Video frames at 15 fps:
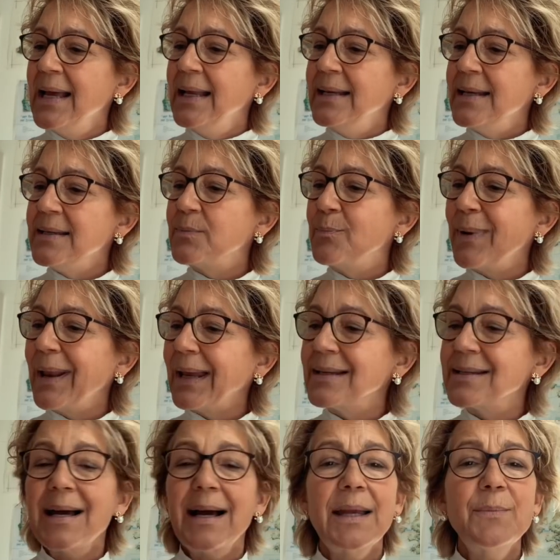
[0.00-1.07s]
This black
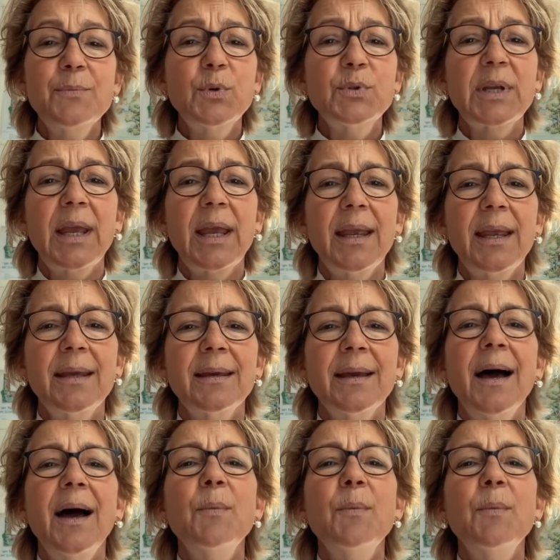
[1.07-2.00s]
tie mousse cake,